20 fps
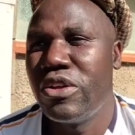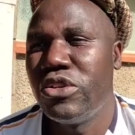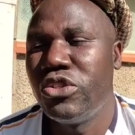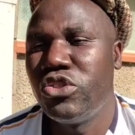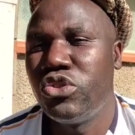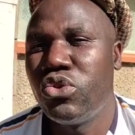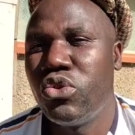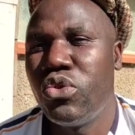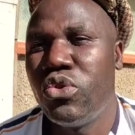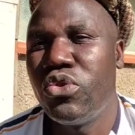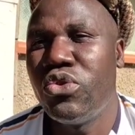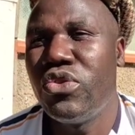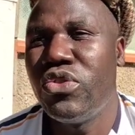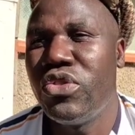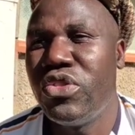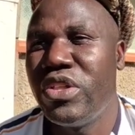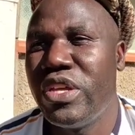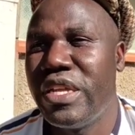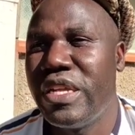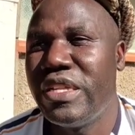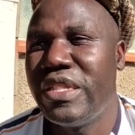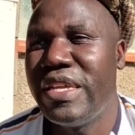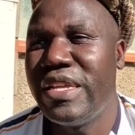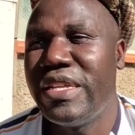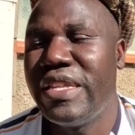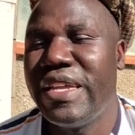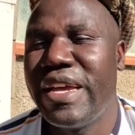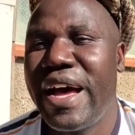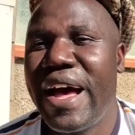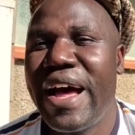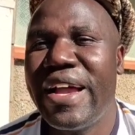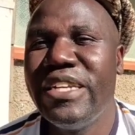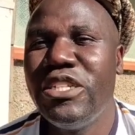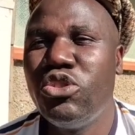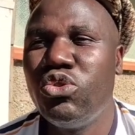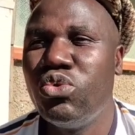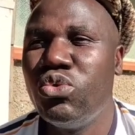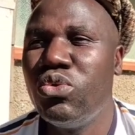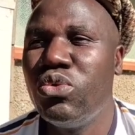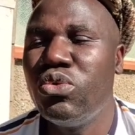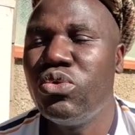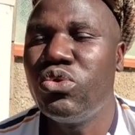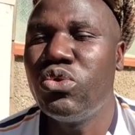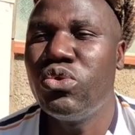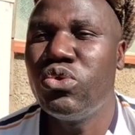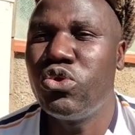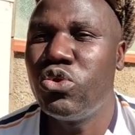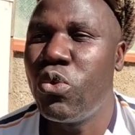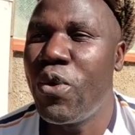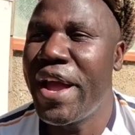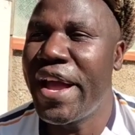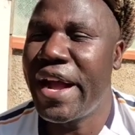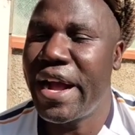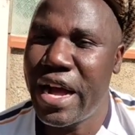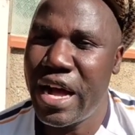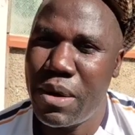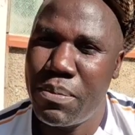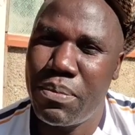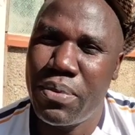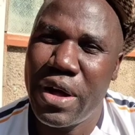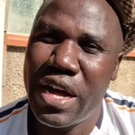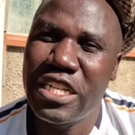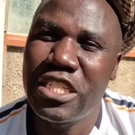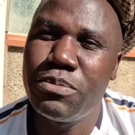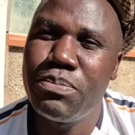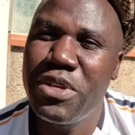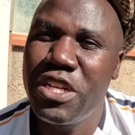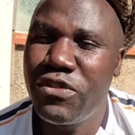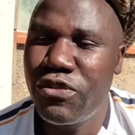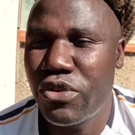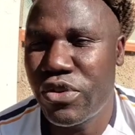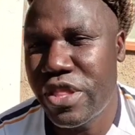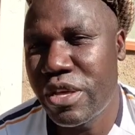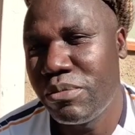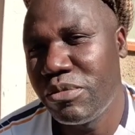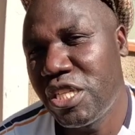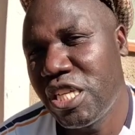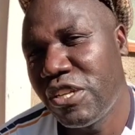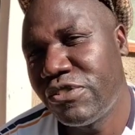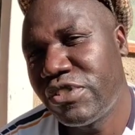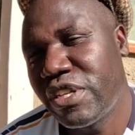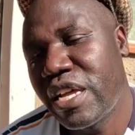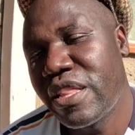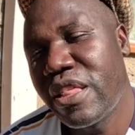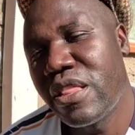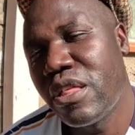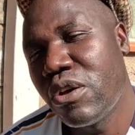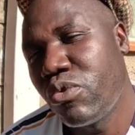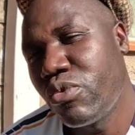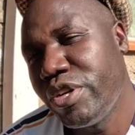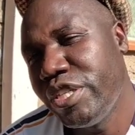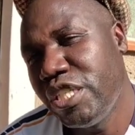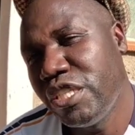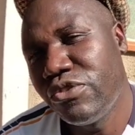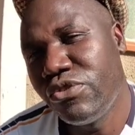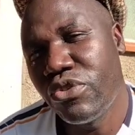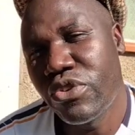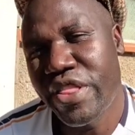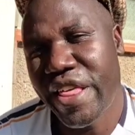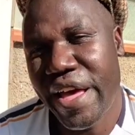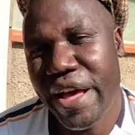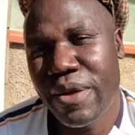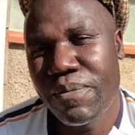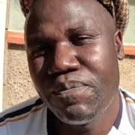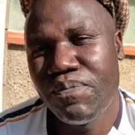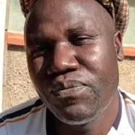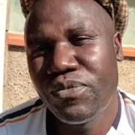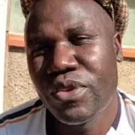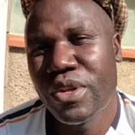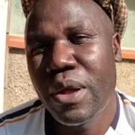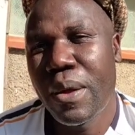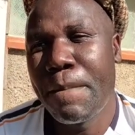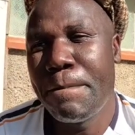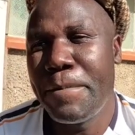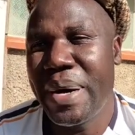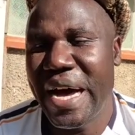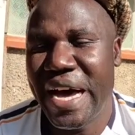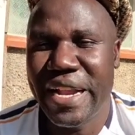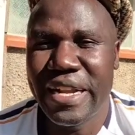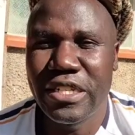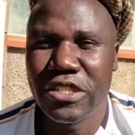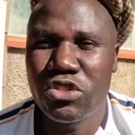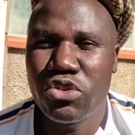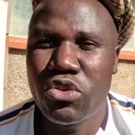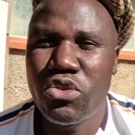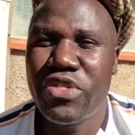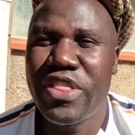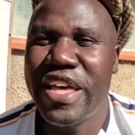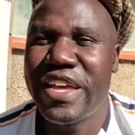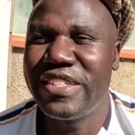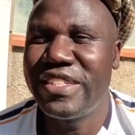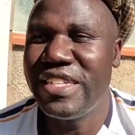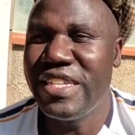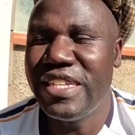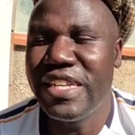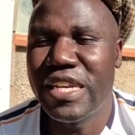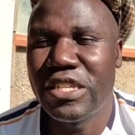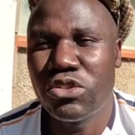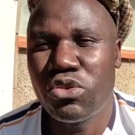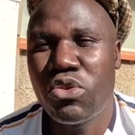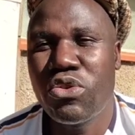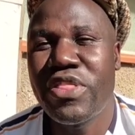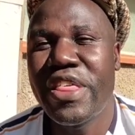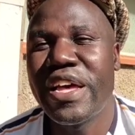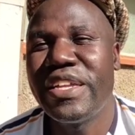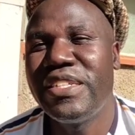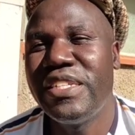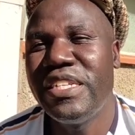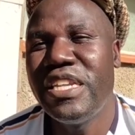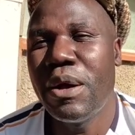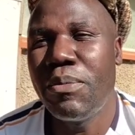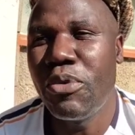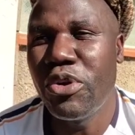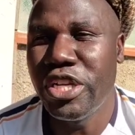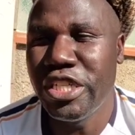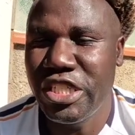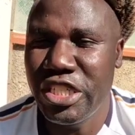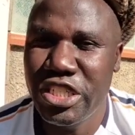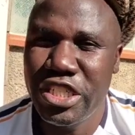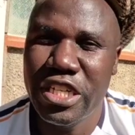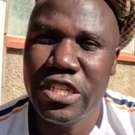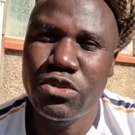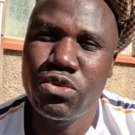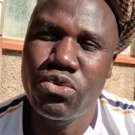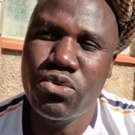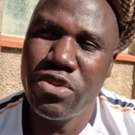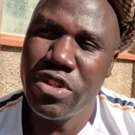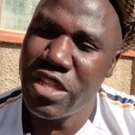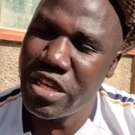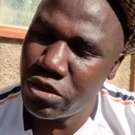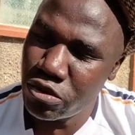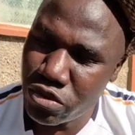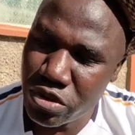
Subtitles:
So they had to wake up and speak for themselves, other than waiting for their parents or their seniors or their senior politicians to do